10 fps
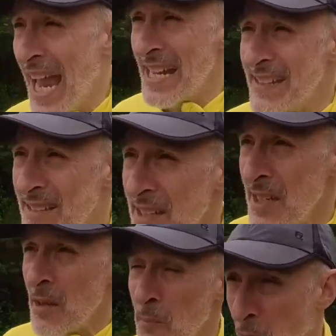and
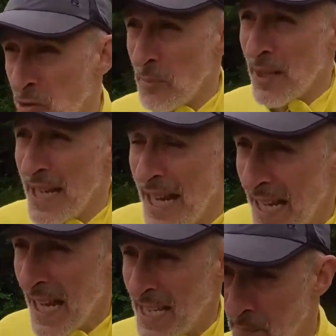possibly
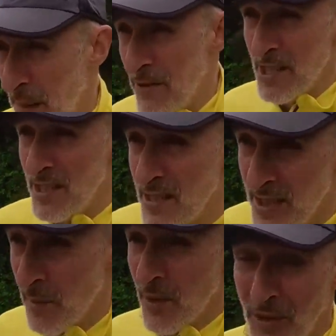experiencing
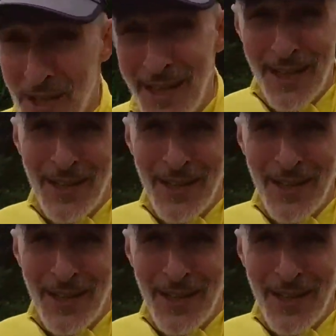some of the